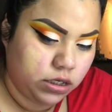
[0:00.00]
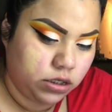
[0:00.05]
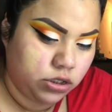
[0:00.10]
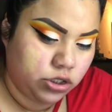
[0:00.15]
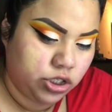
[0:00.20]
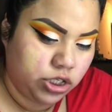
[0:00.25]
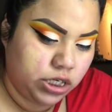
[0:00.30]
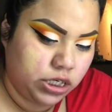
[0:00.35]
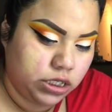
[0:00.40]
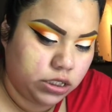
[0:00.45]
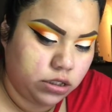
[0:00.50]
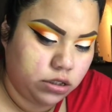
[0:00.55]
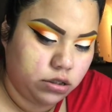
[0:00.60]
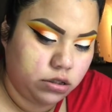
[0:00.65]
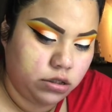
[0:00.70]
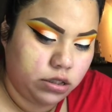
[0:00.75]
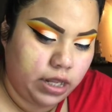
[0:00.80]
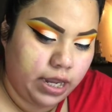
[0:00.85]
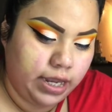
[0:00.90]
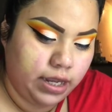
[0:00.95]
jeez,
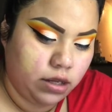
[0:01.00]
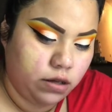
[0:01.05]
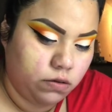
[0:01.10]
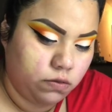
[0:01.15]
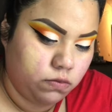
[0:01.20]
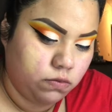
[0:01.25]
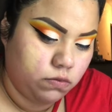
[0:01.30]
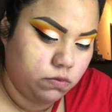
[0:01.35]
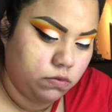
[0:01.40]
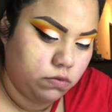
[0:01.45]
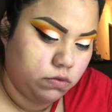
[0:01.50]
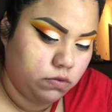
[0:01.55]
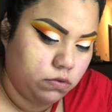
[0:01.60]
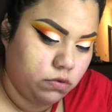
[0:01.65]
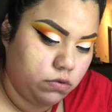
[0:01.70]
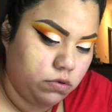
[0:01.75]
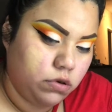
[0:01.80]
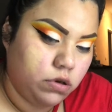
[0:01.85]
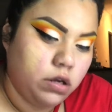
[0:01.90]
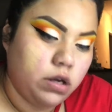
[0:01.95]
thank you.
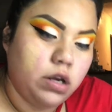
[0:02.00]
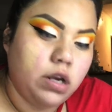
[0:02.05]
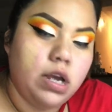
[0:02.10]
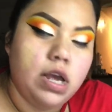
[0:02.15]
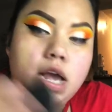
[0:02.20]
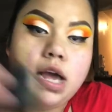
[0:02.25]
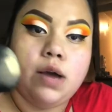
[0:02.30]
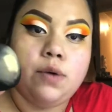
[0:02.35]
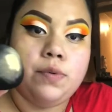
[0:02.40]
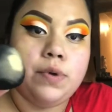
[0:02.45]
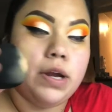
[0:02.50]
And we're